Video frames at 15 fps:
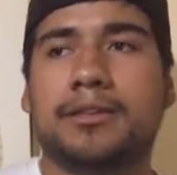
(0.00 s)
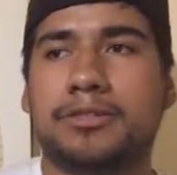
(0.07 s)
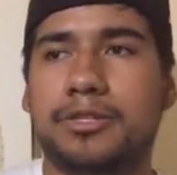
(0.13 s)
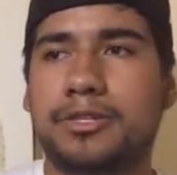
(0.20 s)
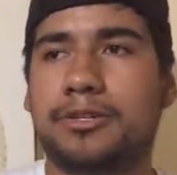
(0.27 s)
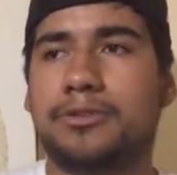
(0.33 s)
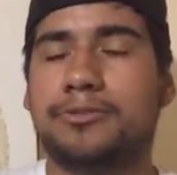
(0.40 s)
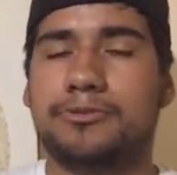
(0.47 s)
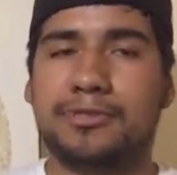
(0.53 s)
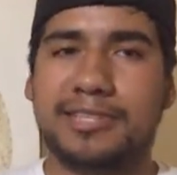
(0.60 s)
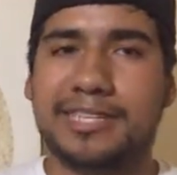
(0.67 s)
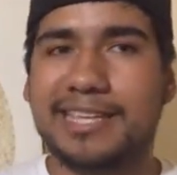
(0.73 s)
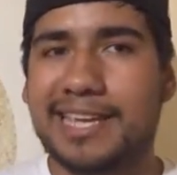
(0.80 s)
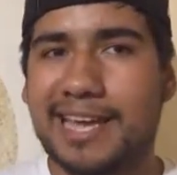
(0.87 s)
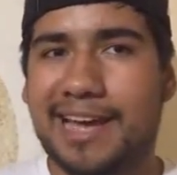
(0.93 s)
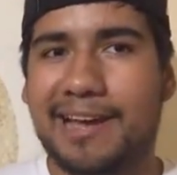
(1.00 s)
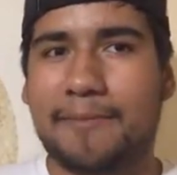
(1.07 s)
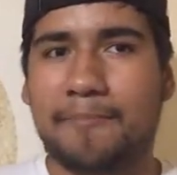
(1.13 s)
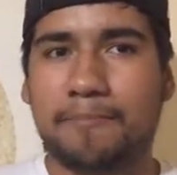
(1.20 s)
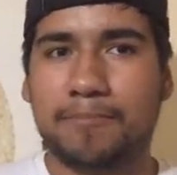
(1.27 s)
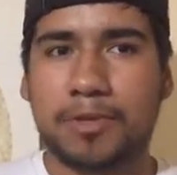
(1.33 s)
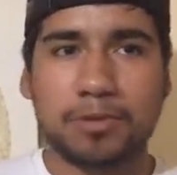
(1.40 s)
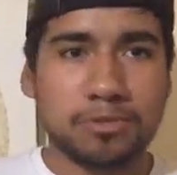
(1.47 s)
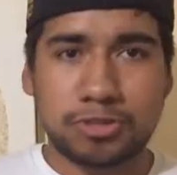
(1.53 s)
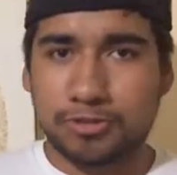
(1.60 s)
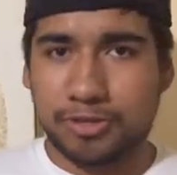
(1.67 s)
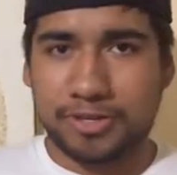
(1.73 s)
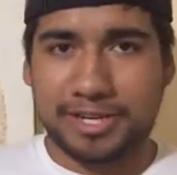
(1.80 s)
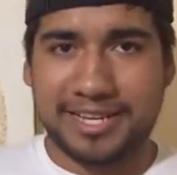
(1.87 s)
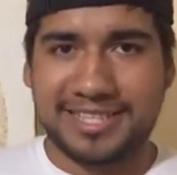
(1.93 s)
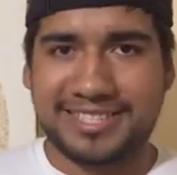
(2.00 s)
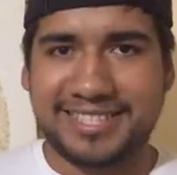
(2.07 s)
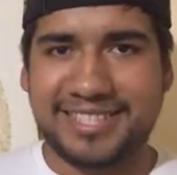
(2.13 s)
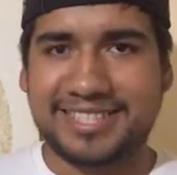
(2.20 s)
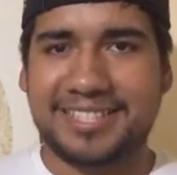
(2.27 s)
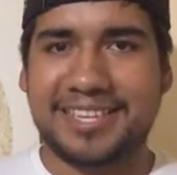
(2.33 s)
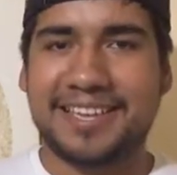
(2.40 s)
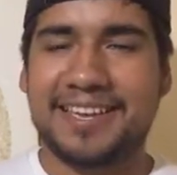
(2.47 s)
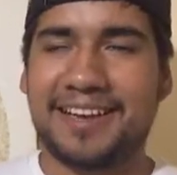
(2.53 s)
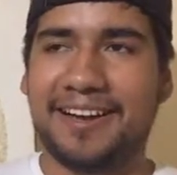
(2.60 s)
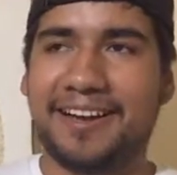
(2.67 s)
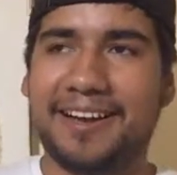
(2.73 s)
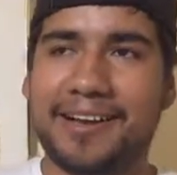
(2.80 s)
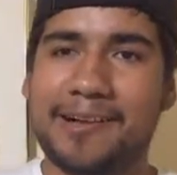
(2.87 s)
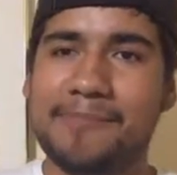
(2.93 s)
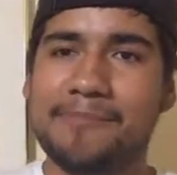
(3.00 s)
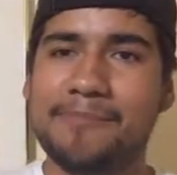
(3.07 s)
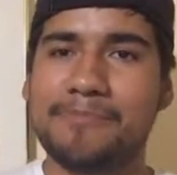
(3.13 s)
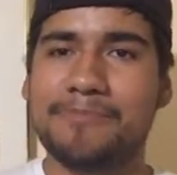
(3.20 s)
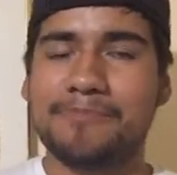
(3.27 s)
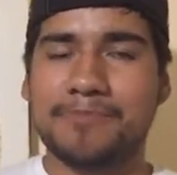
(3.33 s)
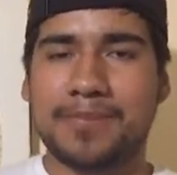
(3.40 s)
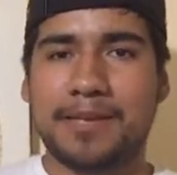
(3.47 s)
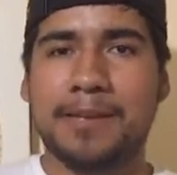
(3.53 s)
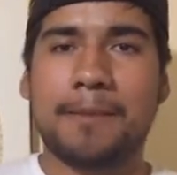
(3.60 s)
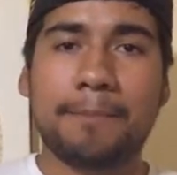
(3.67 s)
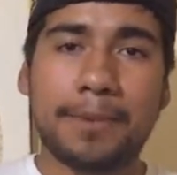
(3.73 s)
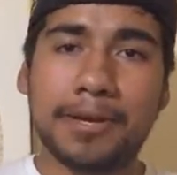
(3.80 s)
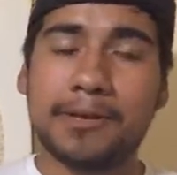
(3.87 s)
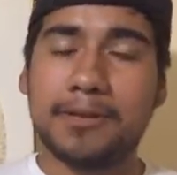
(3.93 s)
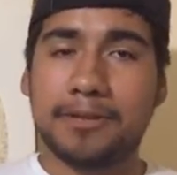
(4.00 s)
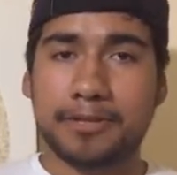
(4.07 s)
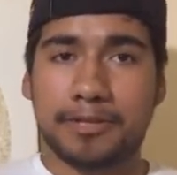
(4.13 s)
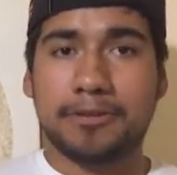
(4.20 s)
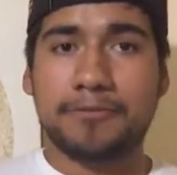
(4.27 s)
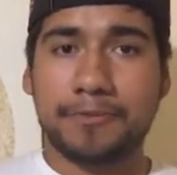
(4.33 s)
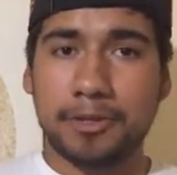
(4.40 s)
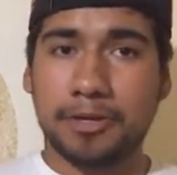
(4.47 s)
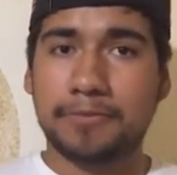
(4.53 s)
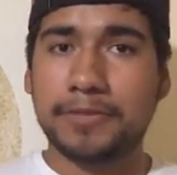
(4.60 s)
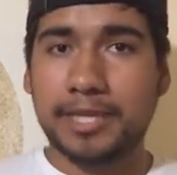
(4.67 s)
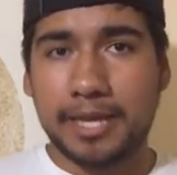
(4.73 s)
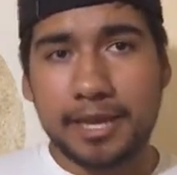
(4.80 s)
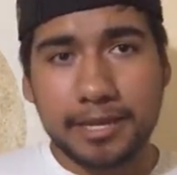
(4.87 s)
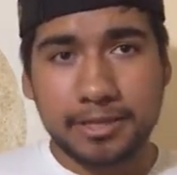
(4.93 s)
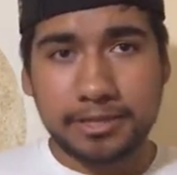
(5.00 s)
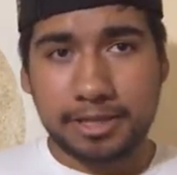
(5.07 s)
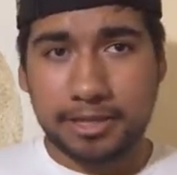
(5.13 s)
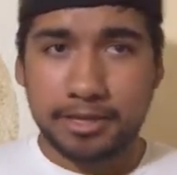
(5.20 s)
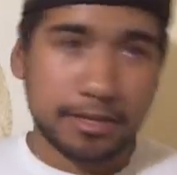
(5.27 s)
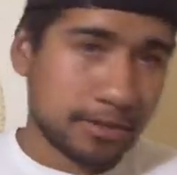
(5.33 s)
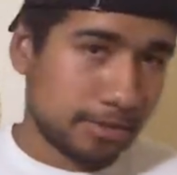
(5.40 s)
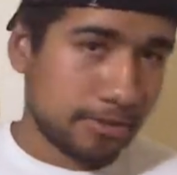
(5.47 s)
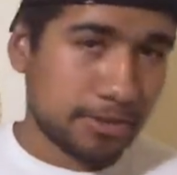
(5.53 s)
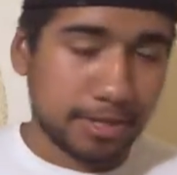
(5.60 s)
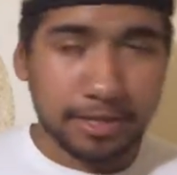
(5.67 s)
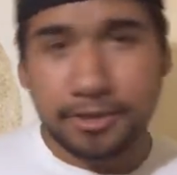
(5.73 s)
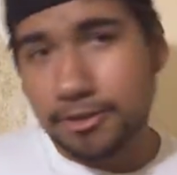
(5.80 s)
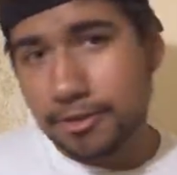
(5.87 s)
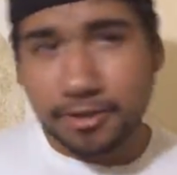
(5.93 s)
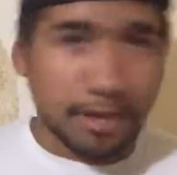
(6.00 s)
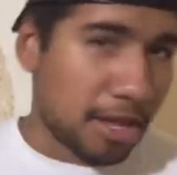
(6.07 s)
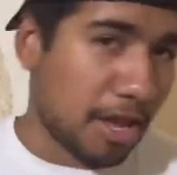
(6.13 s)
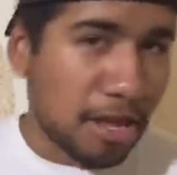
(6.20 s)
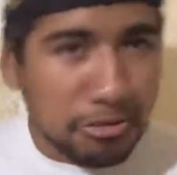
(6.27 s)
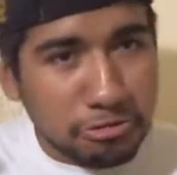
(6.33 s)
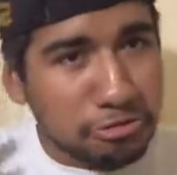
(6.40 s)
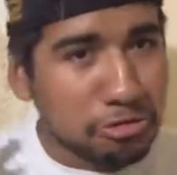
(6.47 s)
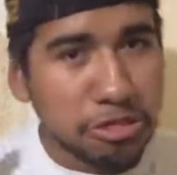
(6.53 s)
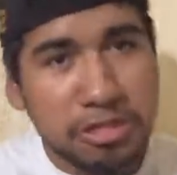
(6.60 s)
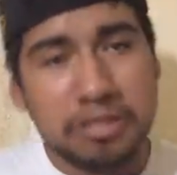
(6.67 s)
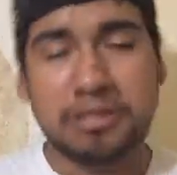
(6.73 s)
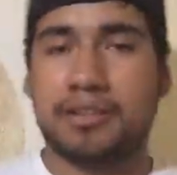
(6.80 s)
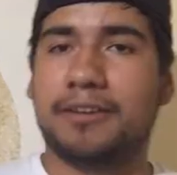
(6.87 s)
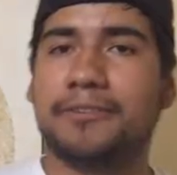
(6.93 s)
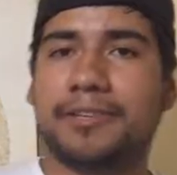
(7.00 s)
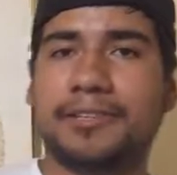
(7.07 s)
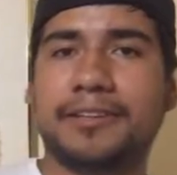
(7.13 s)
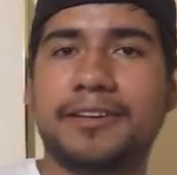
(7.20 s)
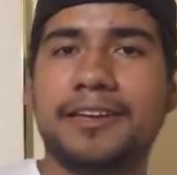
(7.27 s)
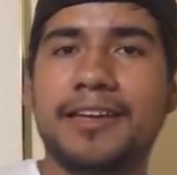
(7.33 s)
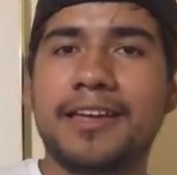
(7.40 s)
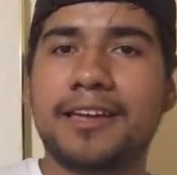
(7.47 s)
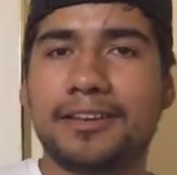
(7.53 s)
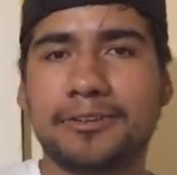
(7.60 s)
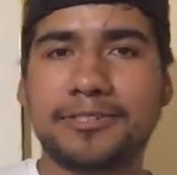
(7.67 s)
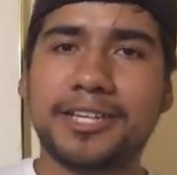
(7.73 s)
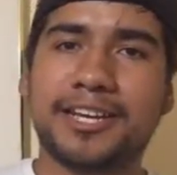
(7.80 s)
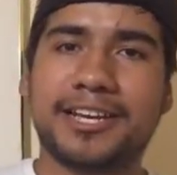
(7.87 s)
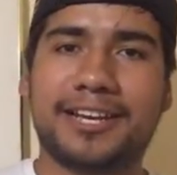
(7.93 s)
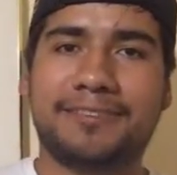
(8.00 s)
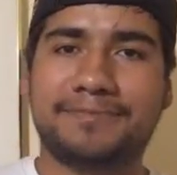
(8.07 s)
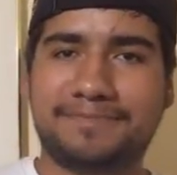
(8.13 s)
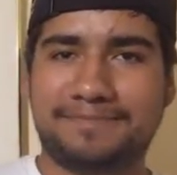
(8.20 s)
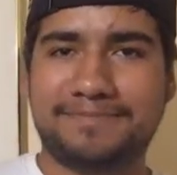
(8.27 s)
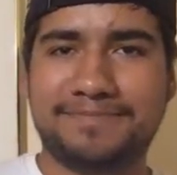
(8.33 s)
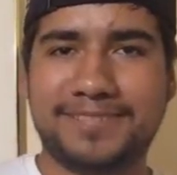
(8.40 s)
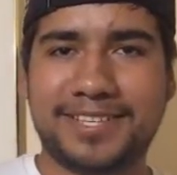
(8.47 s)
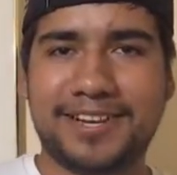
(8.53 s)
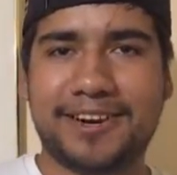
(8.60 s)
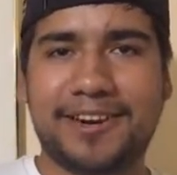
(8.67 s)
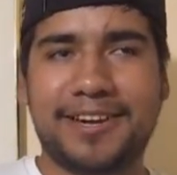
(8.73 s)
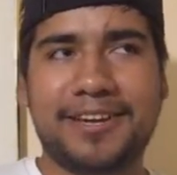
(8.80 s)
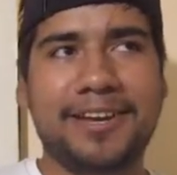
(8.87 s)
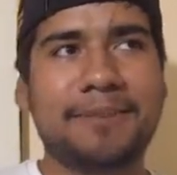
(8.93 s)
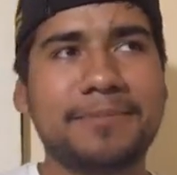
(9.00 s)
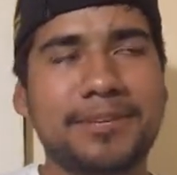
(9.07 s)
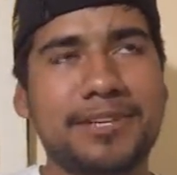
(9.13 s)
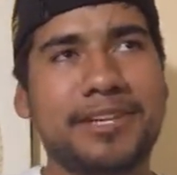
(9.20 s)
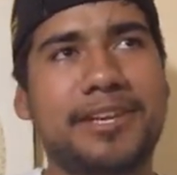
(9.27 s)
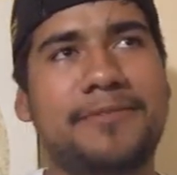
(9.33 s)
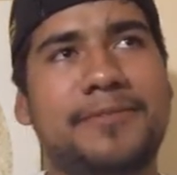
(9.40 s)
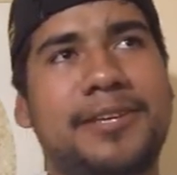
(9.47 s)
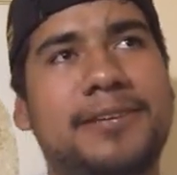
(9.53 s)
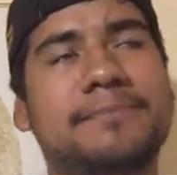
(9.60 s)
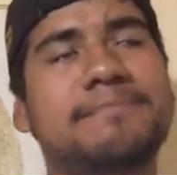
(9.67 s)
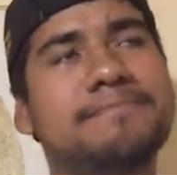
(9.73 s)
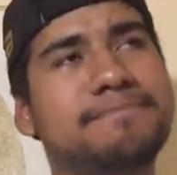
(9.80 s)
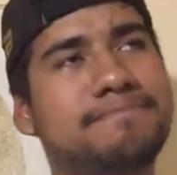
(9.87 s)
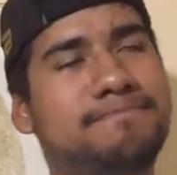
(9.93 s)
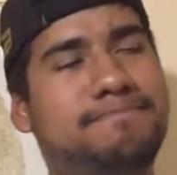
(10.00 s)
So yeah, don't show your kids this. But you know, if you're of the age that you think you can handle it and everything, go check it out. All right, I'm gonna give it